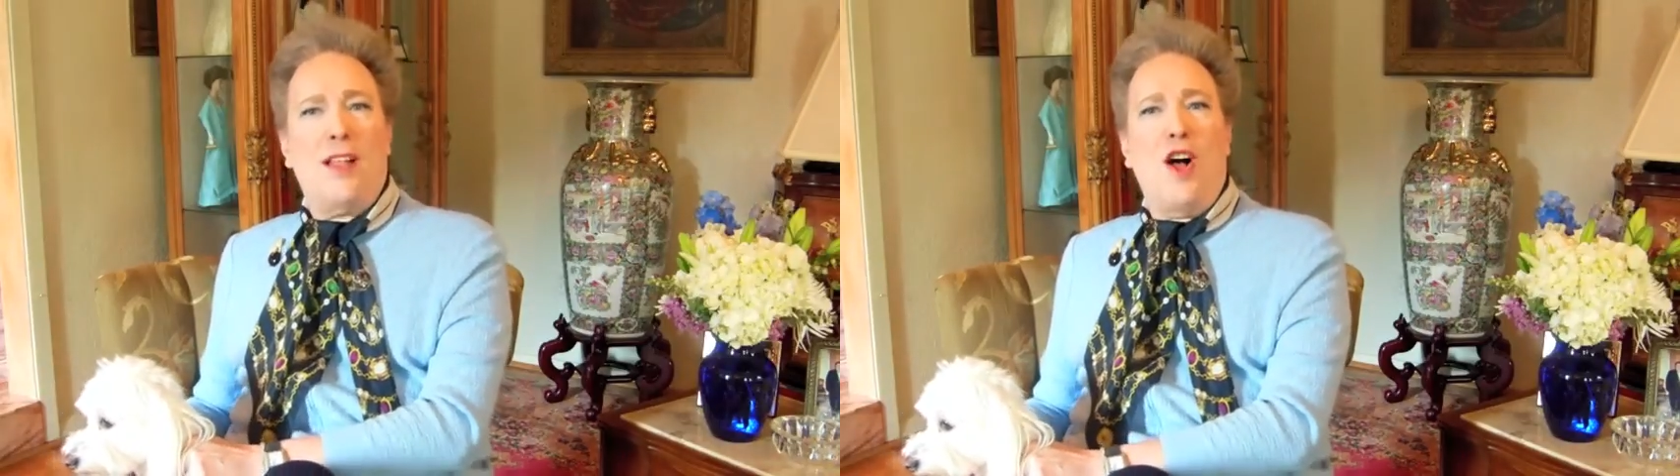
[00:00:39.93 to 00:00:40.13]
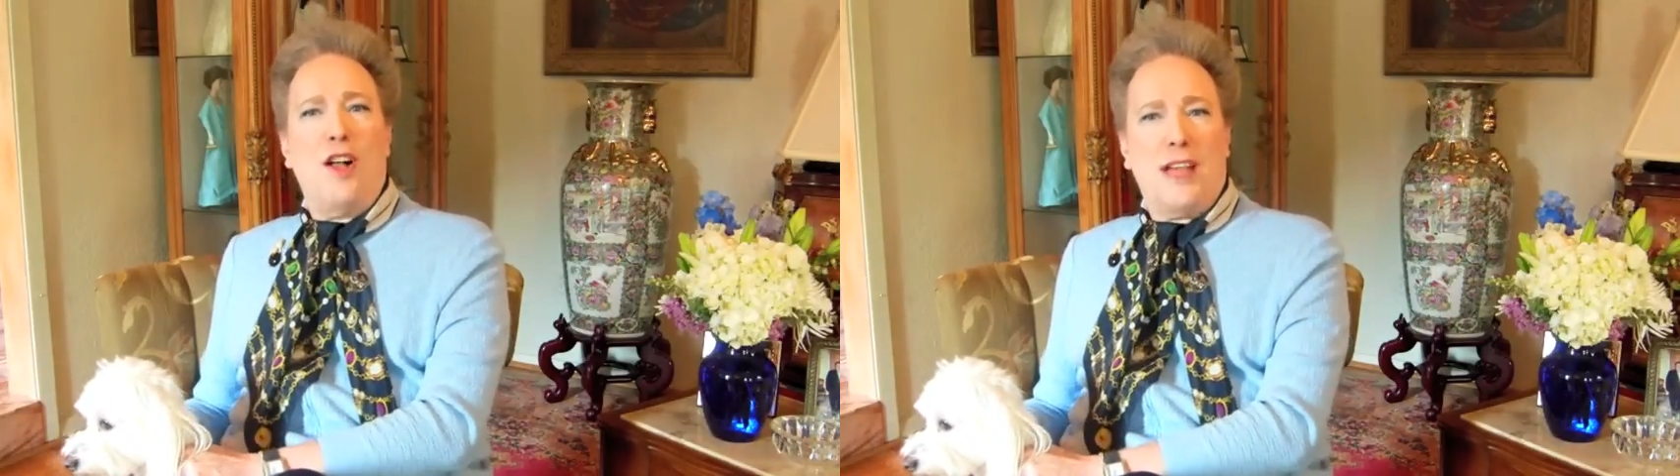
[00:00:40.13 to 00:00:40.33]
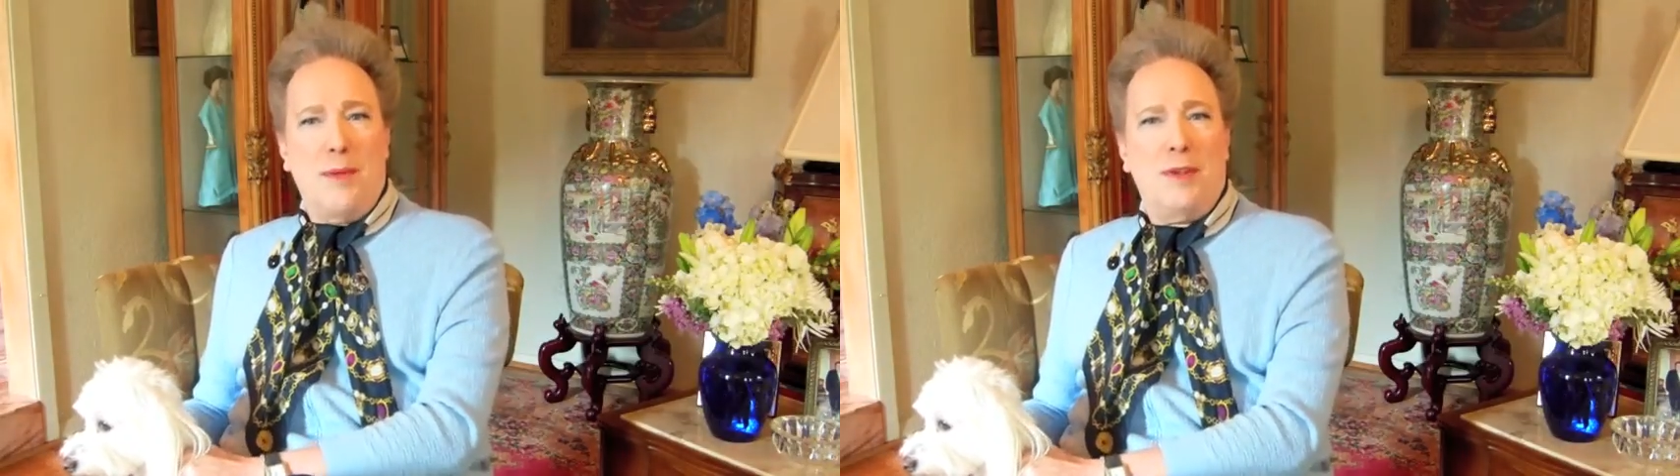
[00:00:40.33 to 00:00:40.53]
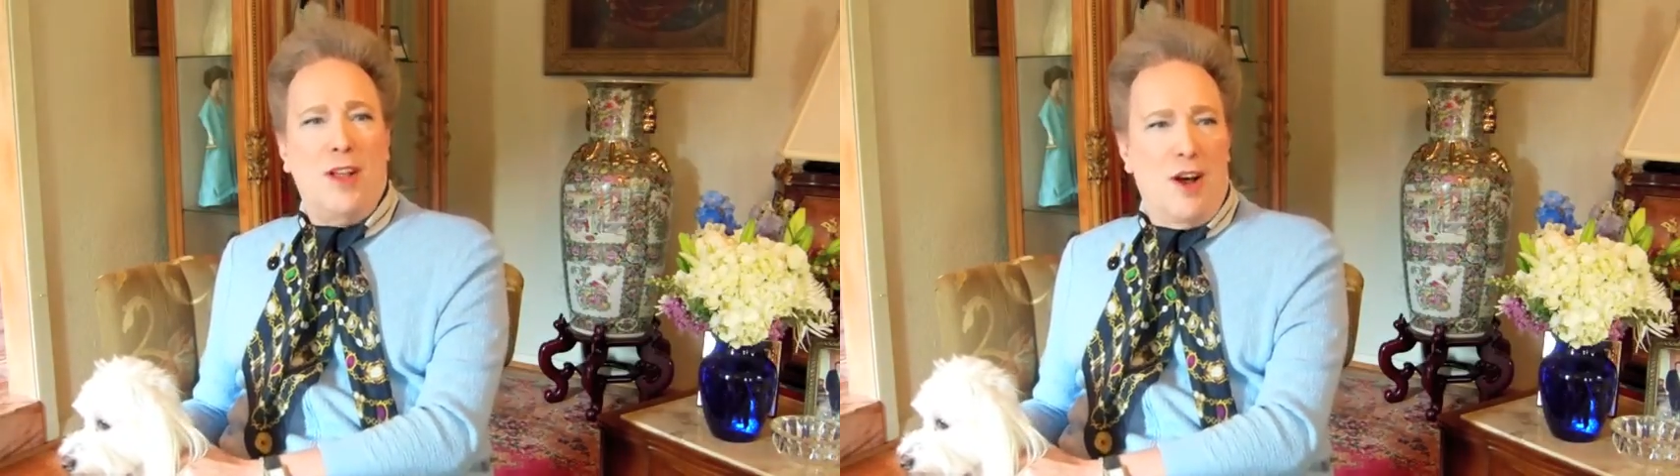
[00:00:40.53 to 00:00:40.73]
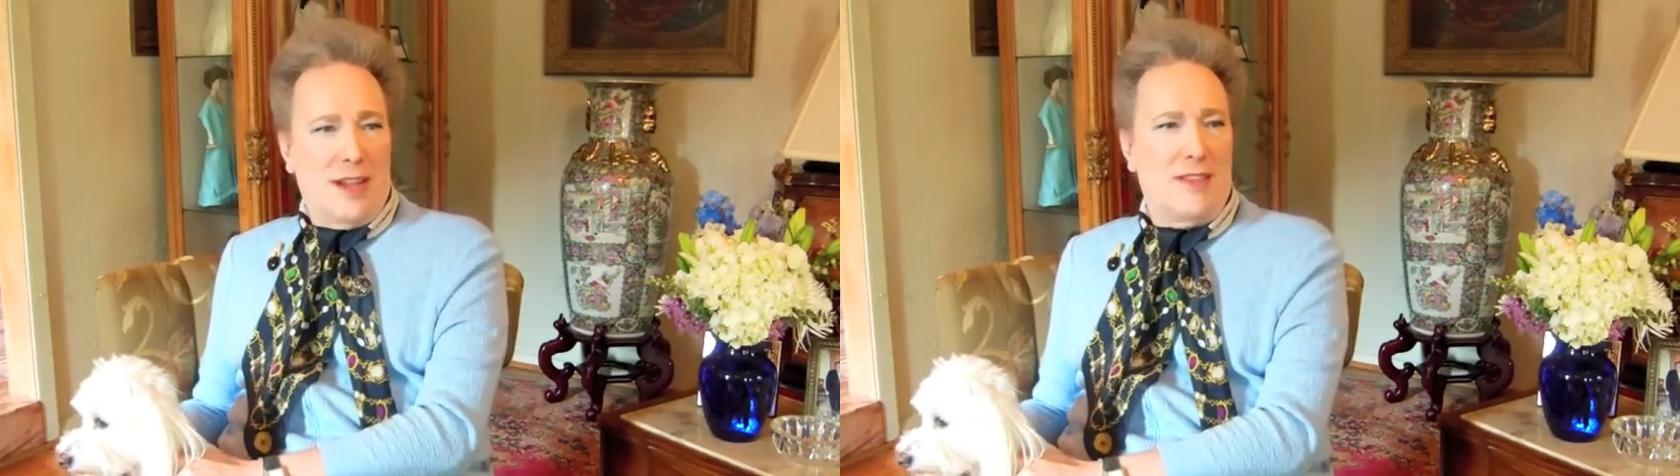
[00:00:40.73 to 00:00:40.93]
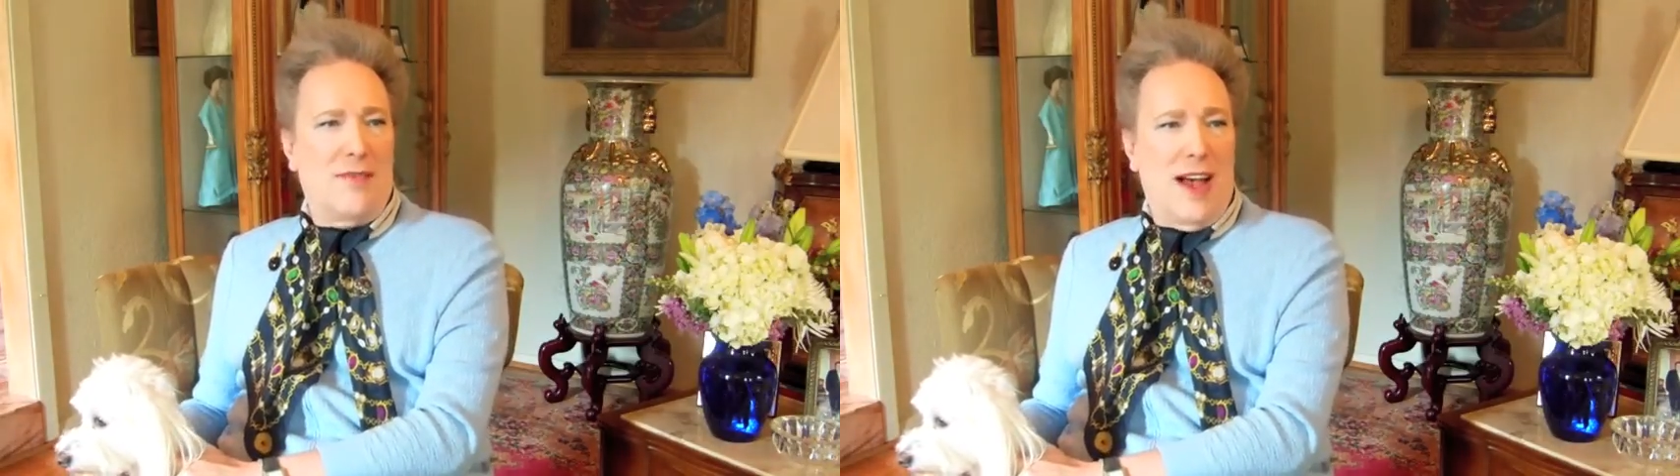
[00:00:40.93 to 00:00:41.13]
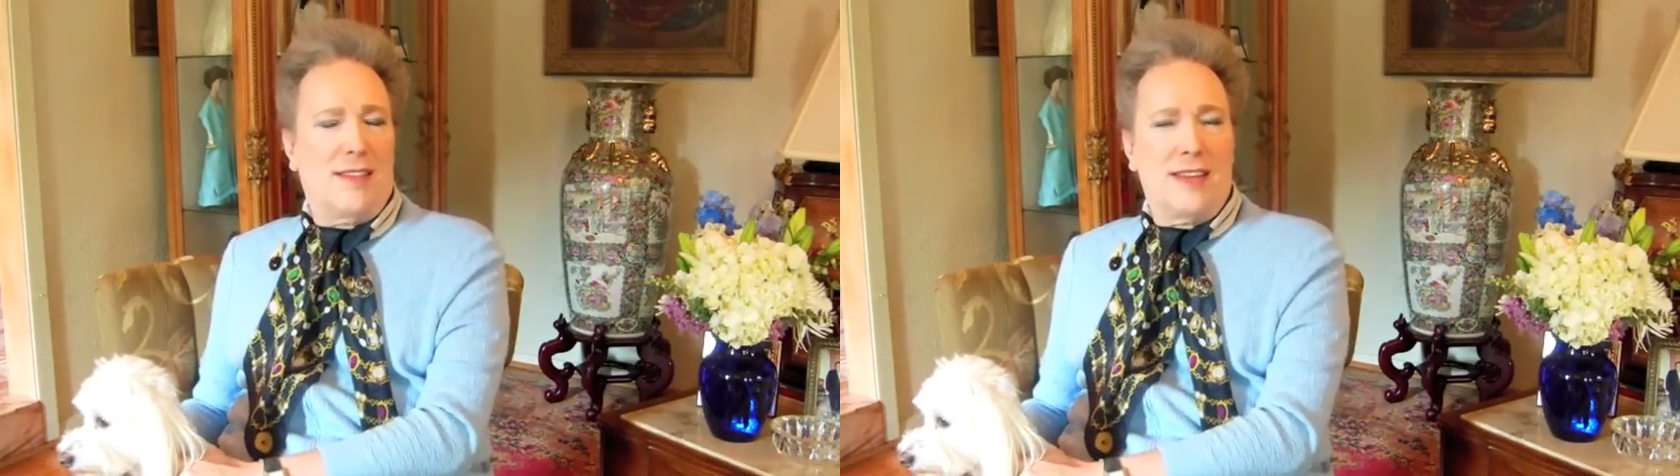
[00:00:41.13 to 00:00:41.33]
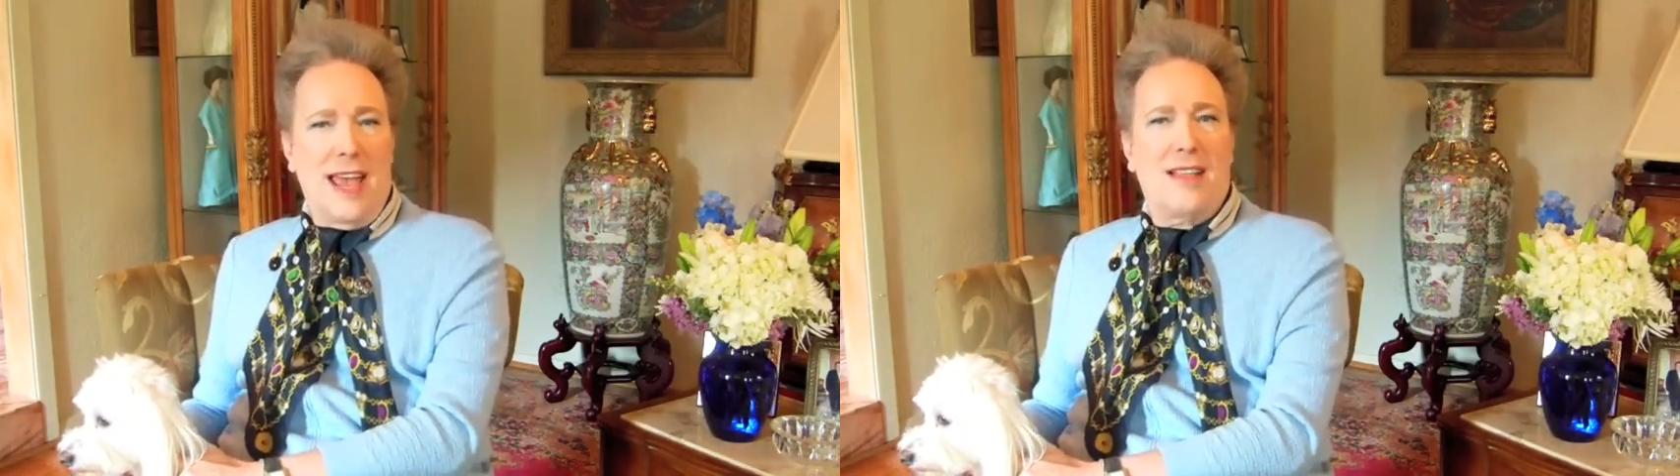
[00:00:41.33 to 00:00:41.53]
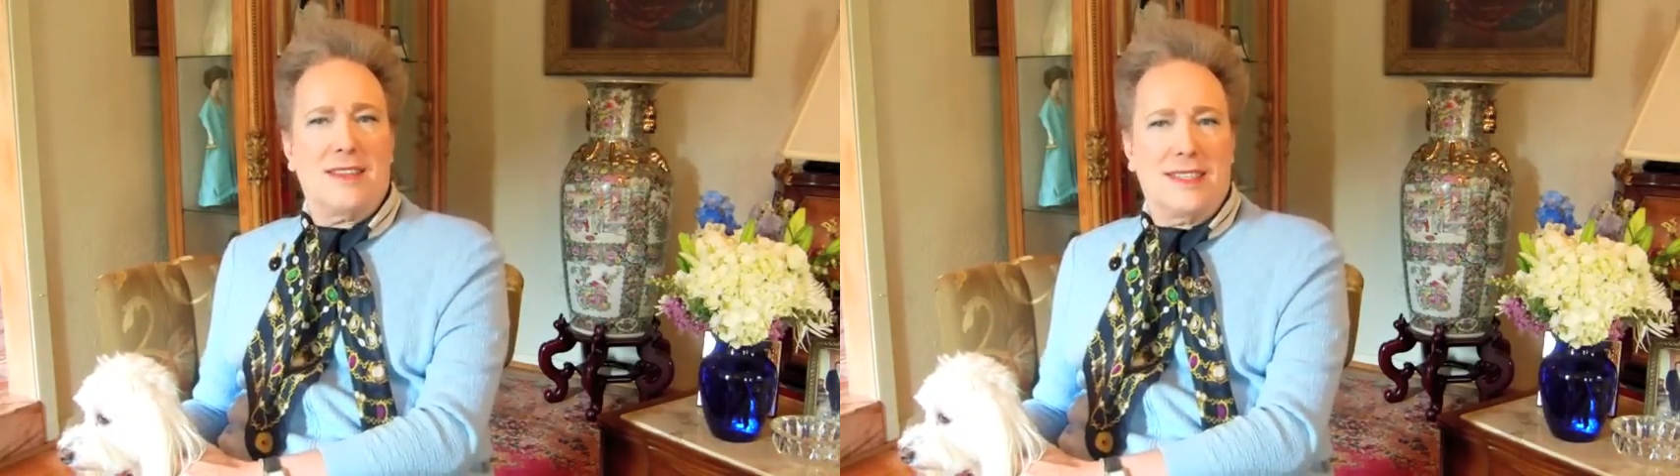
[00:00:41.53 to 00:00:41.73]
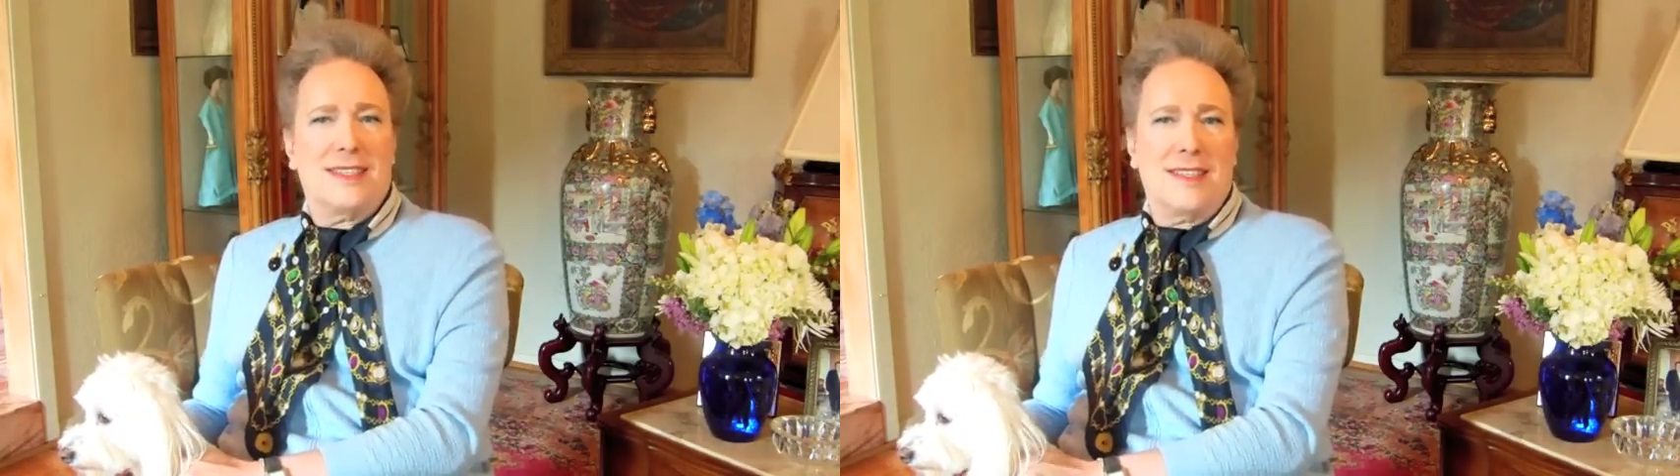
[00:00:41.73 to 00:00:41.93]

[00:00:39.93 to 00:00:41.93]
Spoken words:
all come along in the final analysis,